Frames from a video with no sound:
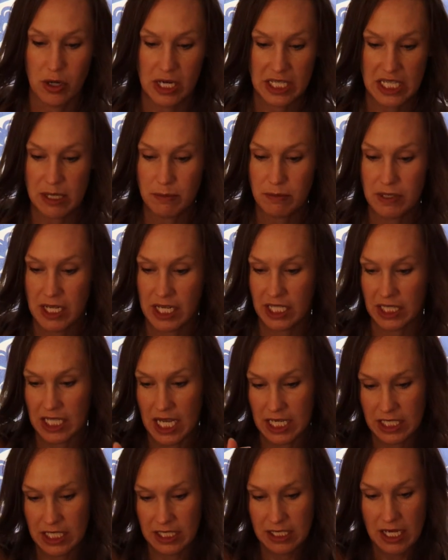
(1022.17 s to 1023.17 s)
I keep getting
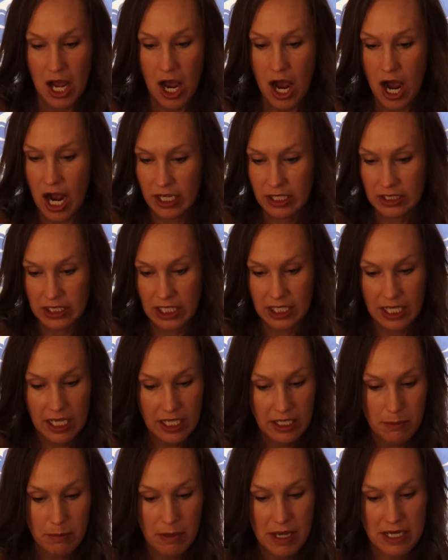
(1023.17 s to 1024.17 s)
that. I got the
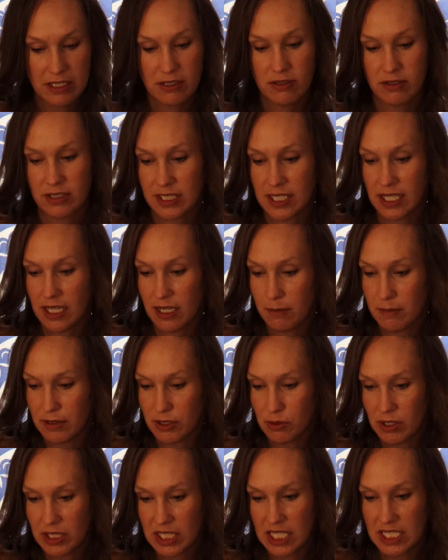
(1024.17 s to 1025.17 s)
King of Pentacles sitting in
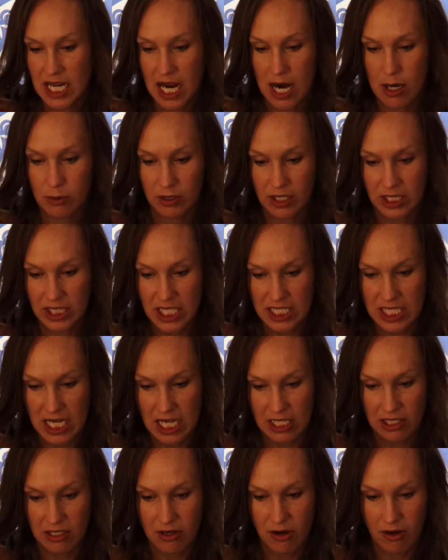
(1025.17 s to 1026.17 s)
between the Tower and the
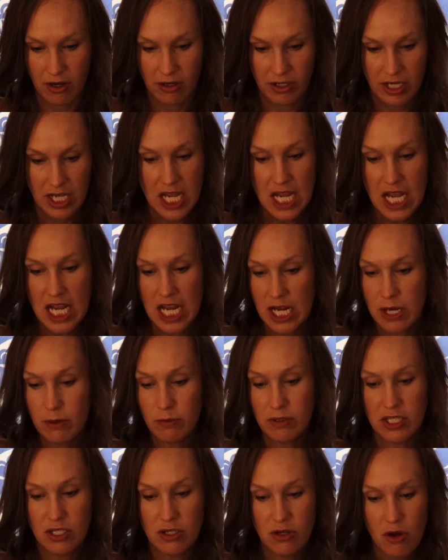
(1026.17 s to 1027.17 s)
Death card. He
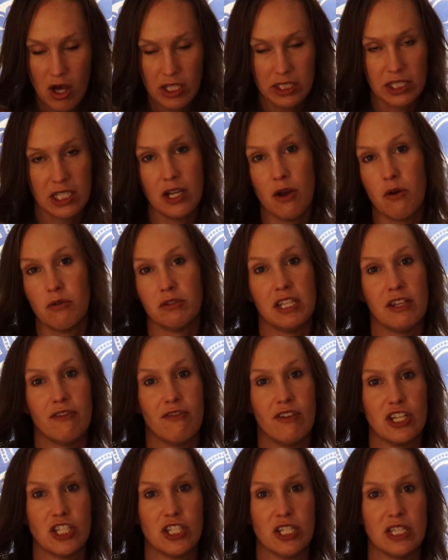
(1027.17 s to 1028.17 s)
was not the only
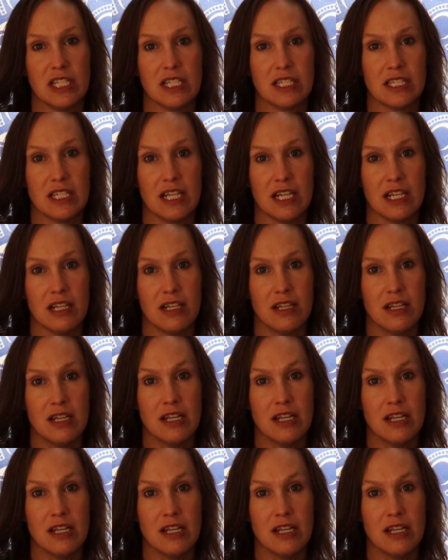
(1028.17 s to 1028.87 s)
fish in the sea.